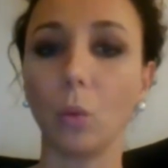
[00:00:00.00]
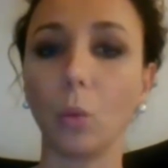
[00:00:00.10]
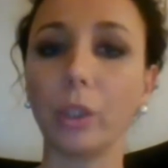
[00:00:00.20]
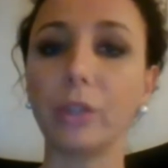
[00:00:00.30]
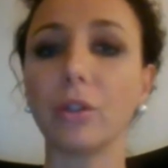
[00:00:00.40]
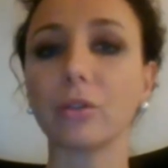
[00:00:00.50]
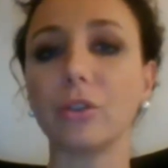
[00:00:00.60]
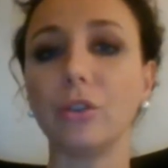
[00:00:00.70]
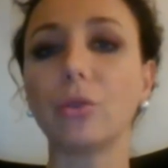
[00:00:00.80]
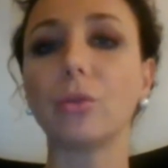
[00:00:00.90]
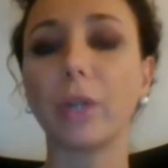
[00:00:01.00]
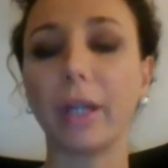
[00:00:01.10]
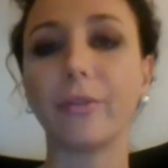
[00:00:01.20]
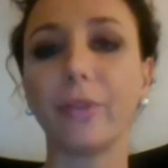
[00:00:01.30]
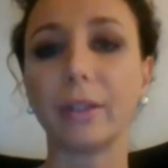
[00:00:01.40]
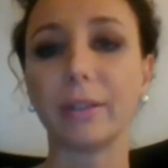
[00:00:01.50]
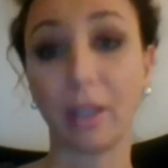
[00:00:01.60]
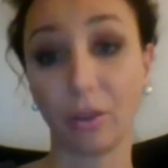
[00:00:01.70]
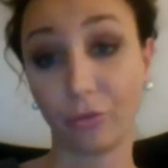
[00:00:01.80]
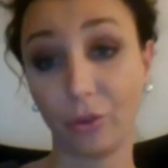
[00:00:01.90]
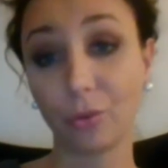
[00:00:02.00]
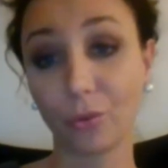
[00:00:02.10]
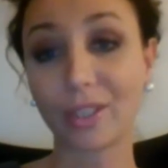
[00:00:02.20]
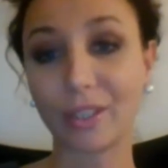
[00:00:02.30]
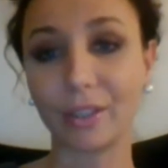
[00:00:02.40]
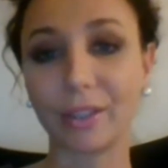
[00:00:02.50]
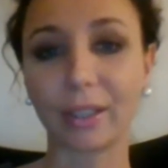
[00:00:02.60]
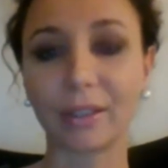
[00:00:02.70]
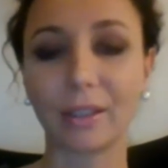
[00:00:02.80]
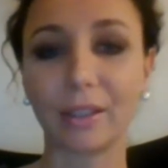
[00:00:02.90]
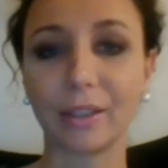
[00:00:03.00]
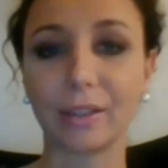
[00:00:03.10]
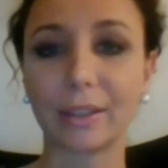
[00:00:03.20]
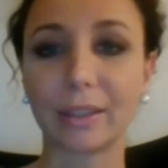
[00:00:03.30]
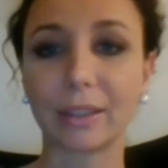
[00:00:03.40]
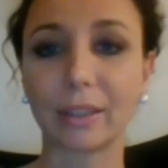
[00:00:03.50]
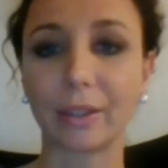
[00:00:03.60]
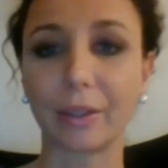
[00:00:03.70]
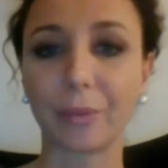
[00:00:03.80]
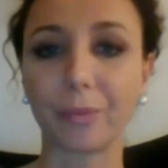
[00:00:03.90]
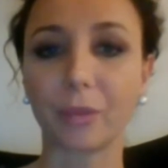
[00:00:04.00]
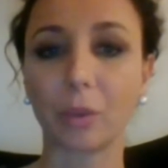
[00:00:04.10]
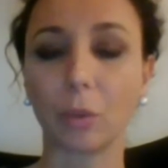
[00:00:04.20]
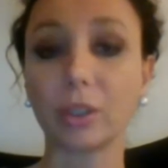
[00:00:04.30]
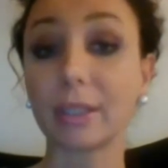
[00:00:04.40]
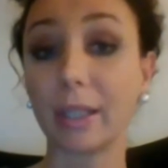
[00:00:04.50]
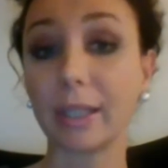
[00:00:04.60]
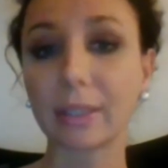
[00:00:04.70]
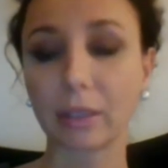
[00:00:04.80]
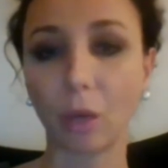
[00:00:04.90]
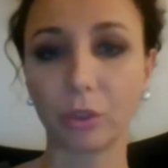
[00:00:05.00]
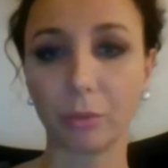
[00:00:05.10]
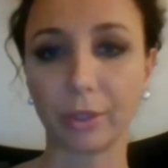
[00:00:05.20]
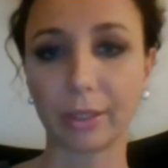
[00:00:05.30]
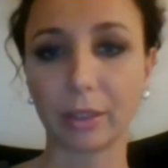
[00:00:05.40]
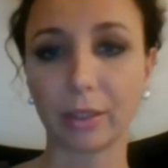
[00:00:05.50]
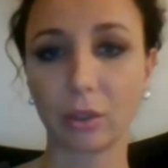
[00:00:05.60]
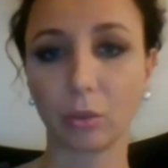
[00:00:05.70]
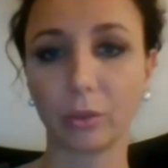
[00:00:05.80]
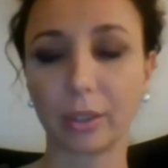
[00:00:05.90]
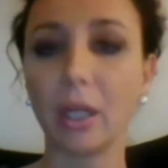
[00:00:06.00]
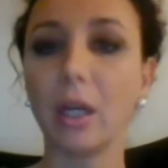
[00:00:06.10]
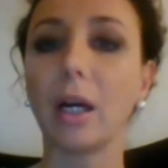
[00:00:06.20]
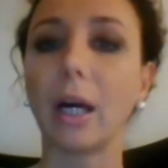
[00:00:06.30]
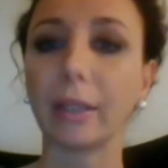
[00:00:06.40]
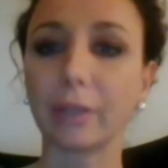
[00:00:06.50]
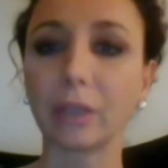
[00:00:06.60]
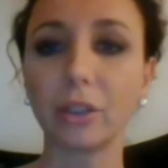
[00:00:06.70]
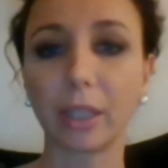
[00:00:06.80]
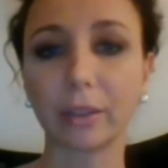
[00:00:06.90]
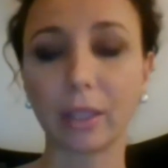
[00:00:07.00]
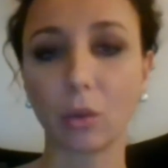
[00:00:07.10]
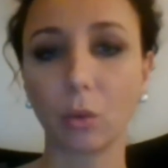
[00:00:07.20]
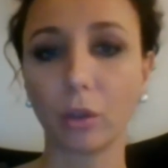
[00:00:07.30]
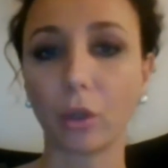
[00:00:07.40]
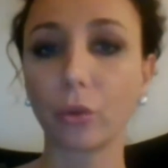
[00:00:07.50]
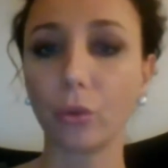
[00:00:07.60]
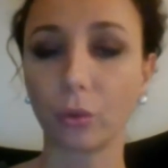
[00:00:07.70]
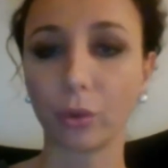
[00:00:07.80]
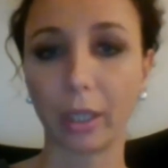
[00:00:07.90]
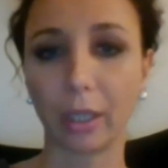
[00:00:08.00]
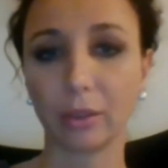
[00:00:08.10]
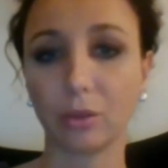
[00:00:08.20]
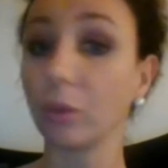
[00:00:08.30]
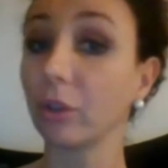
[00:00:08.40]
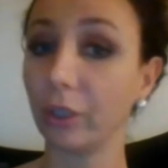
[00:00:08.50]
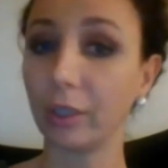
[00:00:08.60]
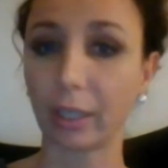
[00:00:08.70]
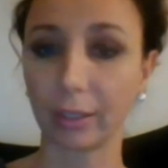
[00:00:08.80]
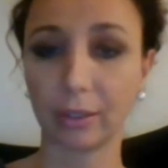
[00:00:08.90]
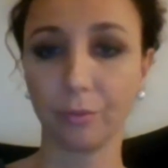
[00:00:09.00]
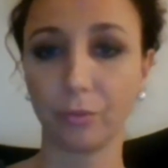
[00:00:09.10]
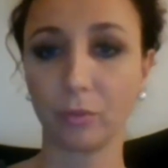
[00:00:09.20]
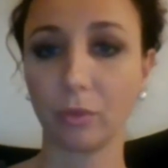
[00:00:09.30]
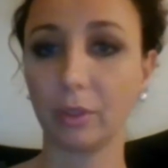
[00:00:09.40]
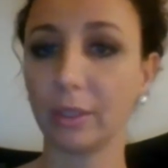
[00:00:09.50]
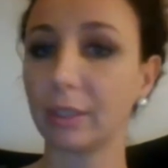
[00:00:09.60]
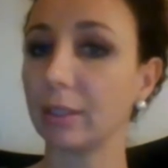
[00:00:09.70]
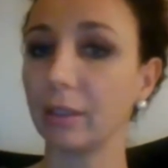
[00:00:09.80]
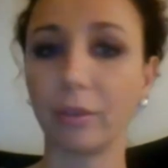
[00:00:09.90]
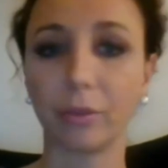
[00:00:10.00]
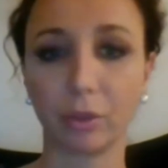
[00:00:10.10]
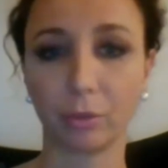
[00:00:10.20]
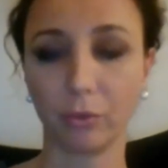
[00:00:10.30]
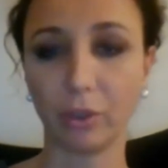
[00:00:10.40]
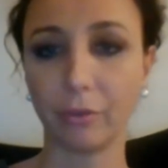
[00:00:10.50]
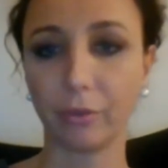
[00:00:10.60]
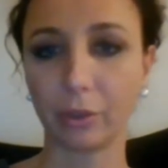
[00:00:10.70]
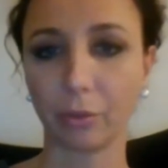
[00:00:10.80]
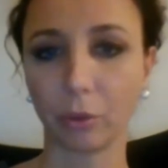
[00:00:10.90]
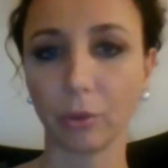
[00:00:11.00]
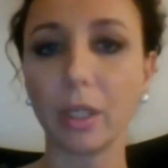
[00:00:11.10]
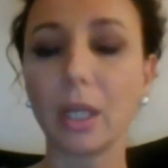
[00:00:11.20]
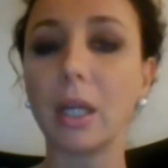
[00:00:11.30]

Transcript: We don't need to have Delphi to see that is what is less optimistic, so that another attack will occur and will hit us. This is inevitable.